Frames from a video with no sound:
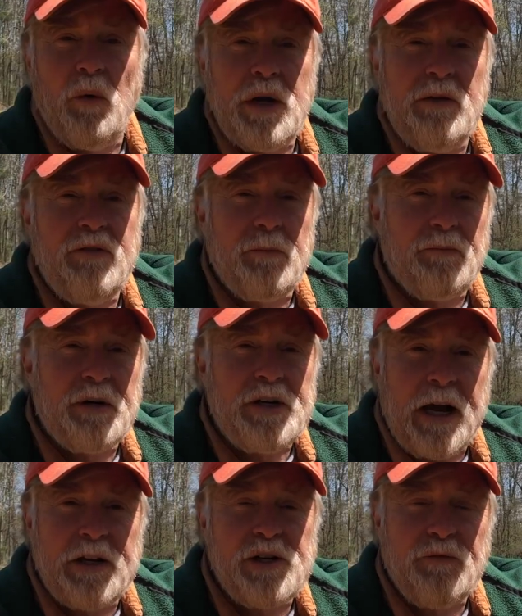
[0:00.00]
give them
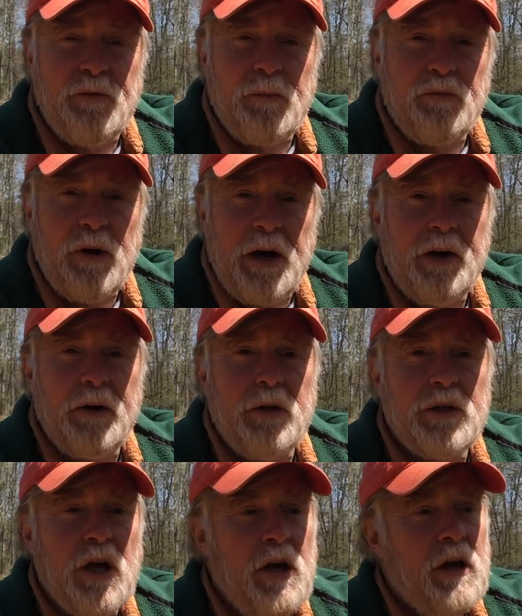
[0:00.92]
protection from
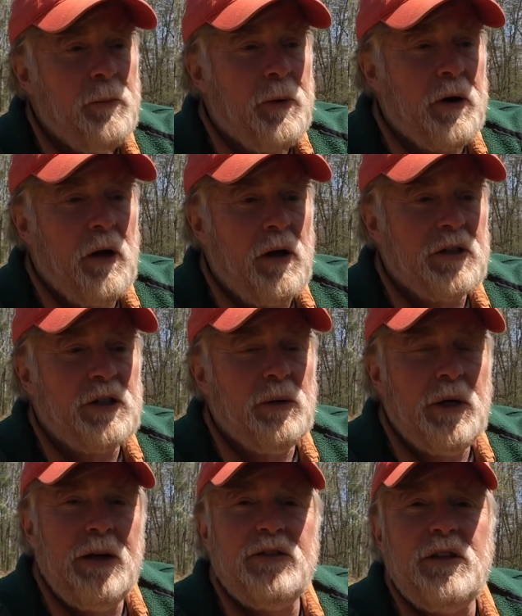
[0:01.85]
predators, but it also
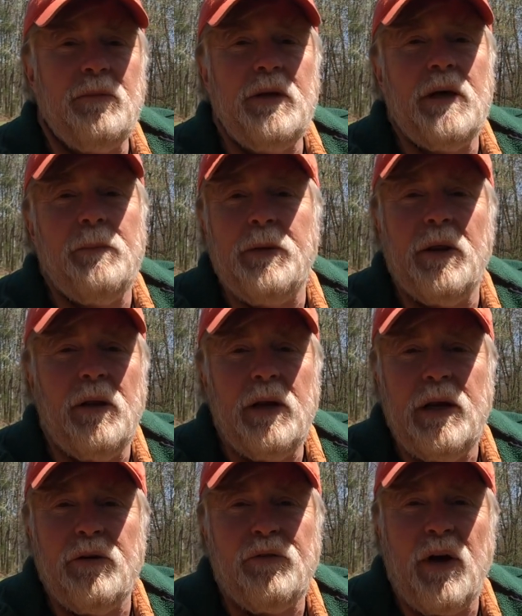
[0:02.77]
gives them the
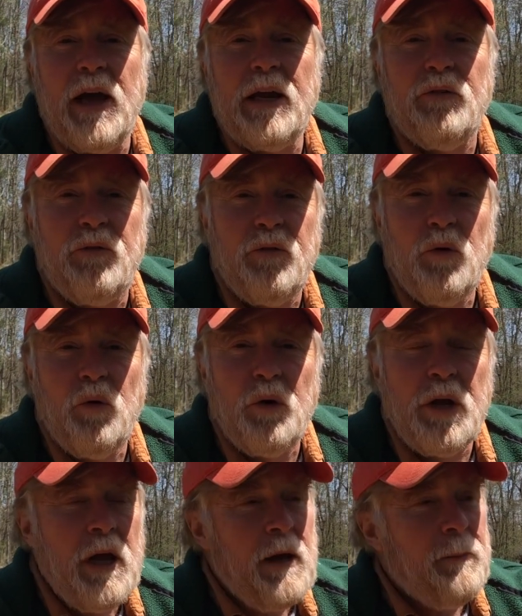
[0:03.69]
ability to find food
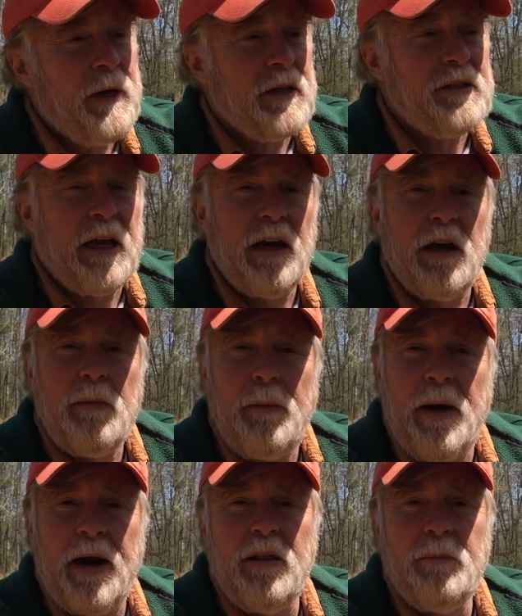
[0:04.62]
because they can come up
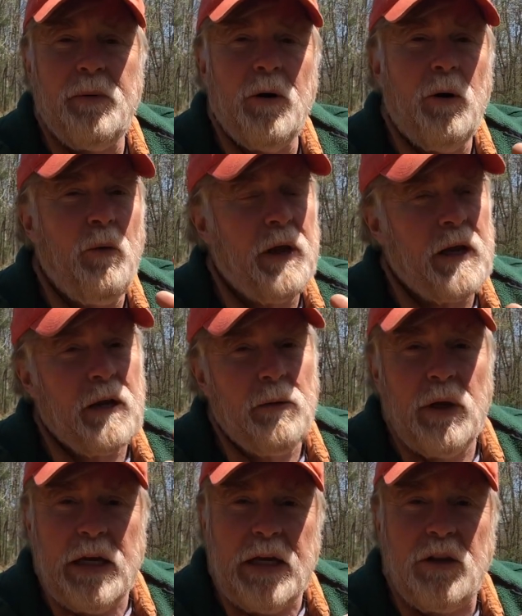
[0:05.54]
out of the burrow, they
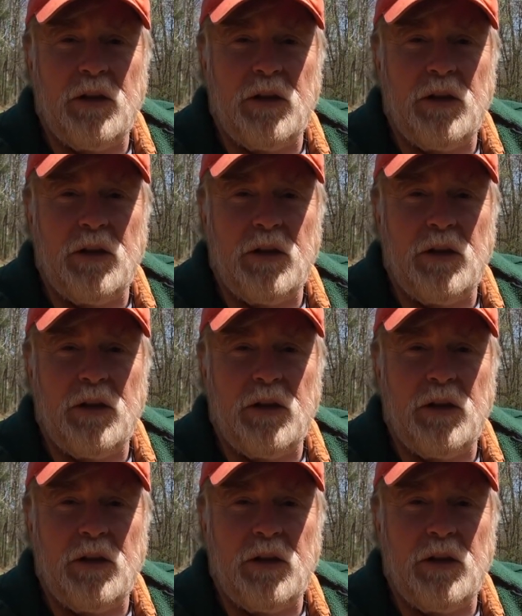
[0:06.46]
can eat